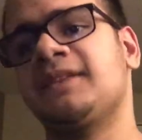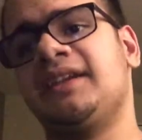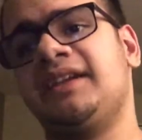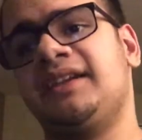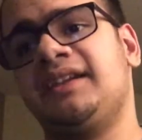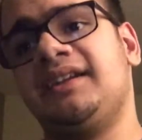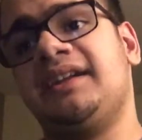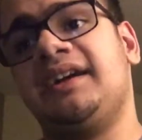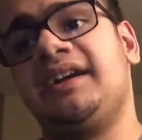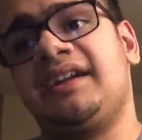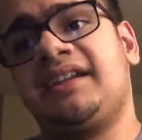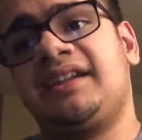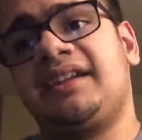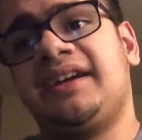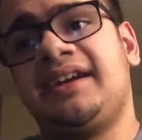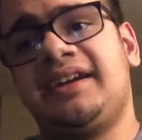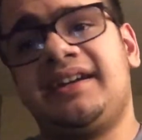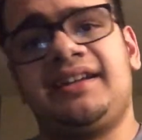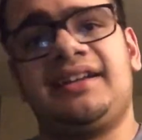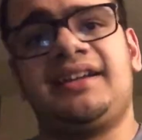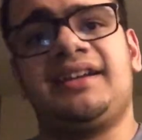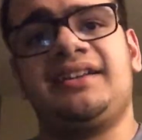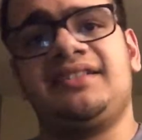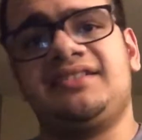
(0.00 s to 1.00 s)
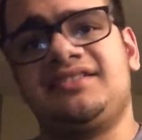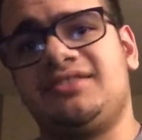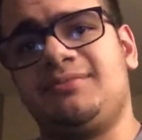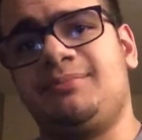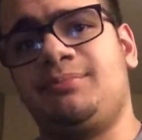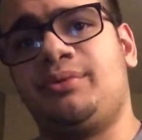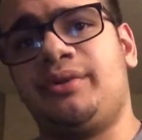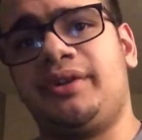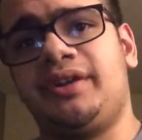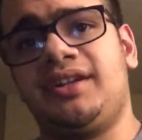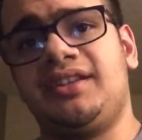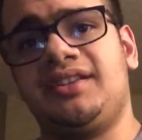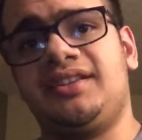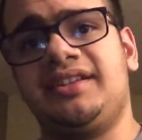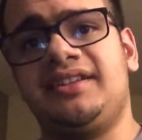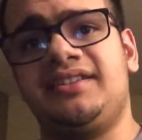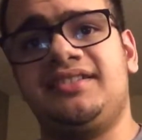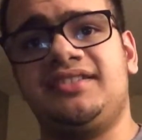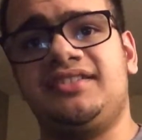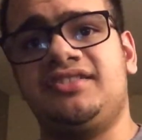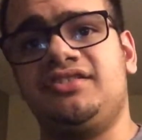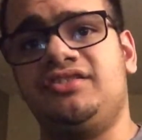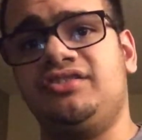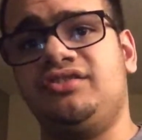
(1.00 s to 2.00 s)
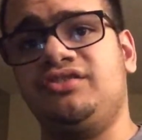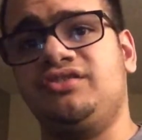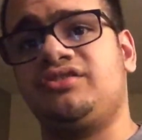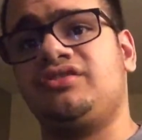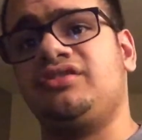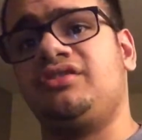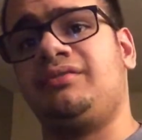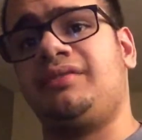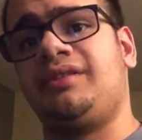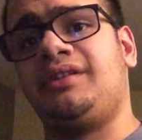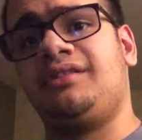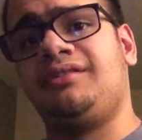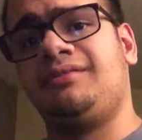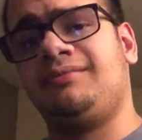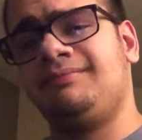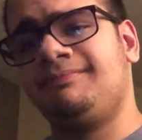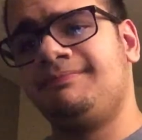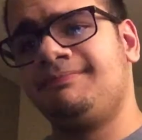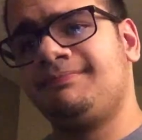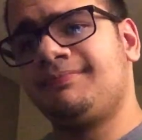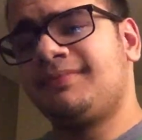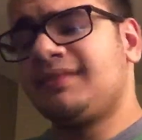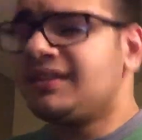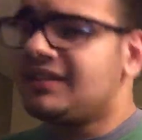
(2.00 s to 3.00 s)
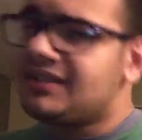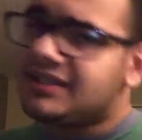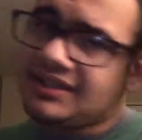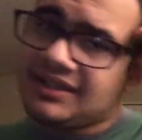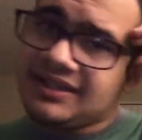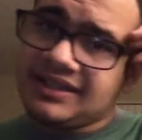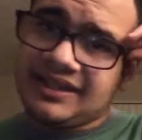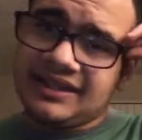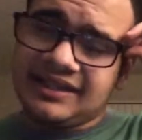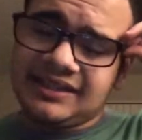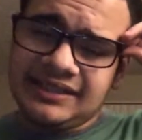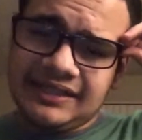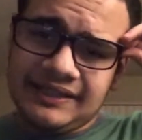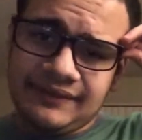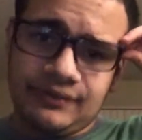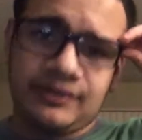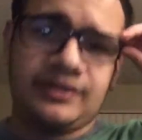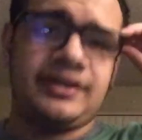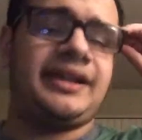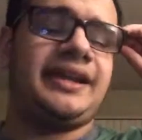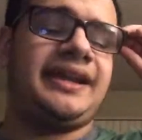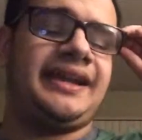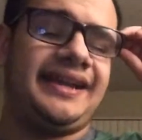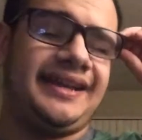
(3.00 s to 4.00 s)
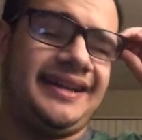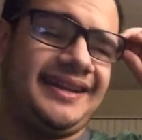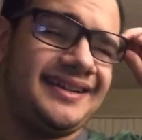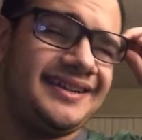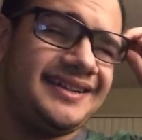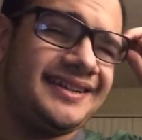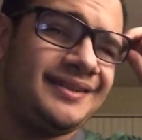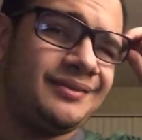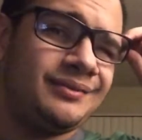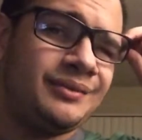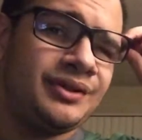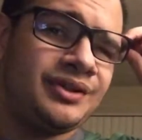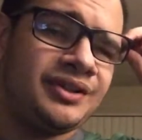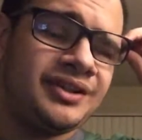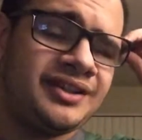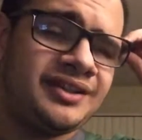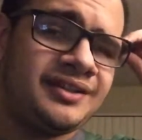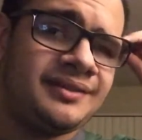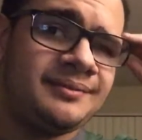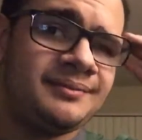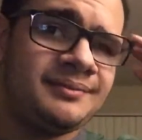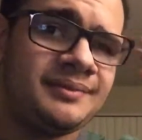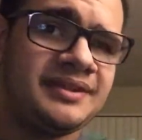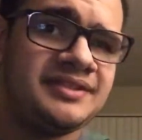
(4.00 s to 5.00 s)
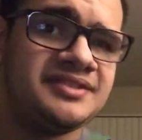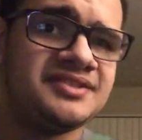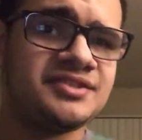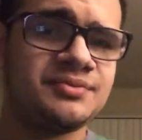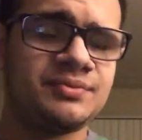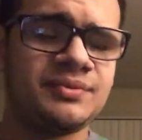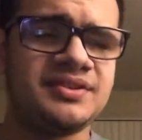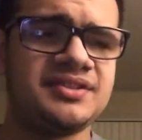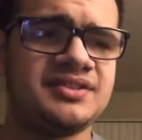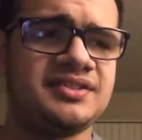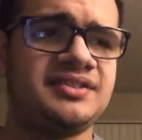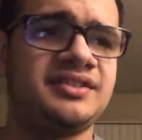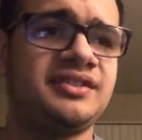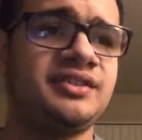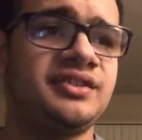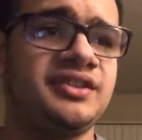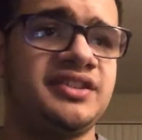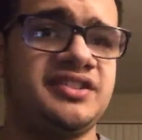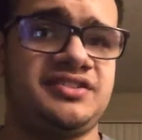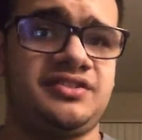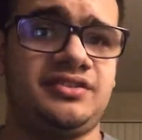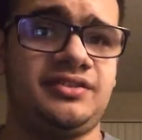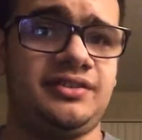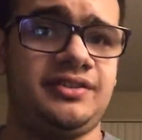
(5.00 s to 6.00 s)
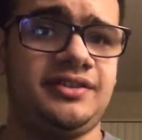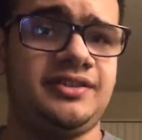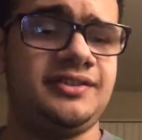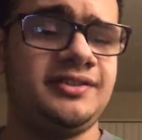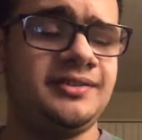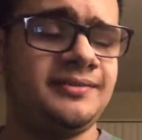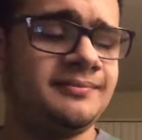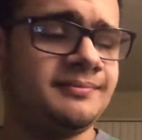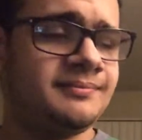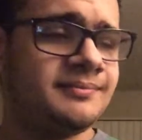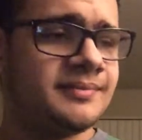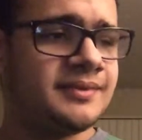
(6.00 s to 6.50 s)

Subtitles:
and I kind of got disappointed that it didn't do so well. I never hated it, really. It just wasn't nearly as good.